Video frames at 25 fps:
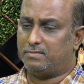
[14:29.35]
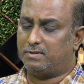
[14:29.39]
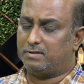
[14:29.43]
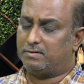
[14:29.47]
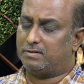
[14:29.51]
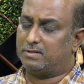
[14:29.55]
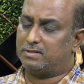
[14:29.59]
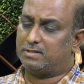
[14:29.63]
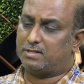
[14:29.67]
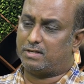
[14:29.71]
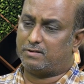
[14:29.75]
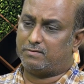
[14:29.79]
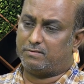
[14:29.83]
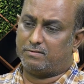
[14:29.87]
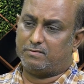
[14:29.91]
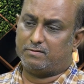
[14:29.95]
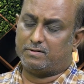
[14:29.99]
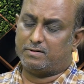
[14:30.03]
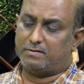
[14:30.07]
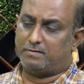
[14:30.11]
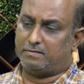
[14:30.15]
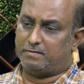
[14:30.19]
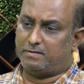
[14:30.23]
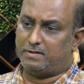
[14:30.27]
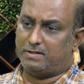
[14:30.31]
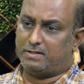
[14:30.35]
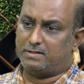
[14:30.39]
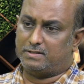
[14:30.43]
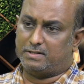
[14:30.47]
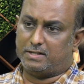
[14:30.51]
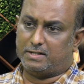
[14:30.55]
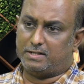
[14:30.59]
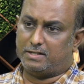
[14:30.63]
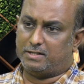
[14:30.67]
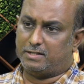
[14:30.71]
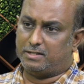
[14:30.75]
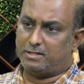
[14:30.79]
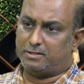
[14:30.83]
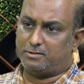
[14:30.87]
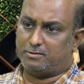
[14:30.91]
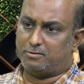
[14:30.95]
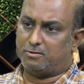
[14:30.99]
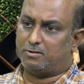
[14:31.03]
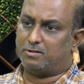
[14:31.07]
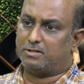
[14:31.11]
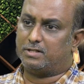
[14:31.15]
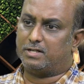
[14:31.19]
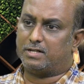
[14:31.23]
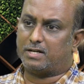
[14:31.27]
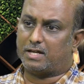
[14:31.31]
because everyone feels that it is
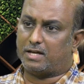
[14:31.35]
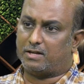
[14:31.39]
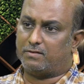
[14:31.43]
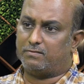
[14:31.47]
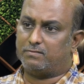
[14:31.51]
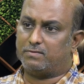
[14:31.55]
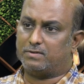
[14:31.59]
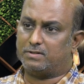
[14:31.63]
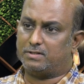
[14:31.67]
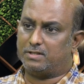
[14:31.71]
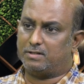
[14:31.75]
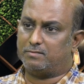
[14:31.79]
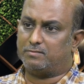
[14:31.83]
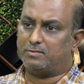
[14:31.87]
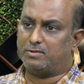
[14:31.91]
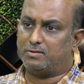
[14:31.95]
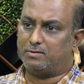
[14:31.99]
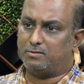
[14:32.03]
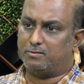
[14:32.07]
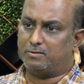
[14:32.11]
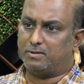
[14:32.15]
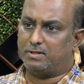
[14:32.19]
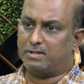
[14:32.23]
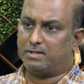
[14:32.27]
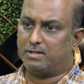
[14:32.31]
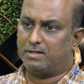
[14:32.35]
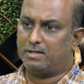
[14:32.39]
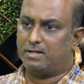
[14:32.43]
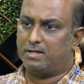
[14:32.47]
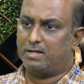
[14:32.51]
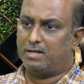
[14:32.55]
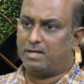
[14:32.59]
not the time for them to do it.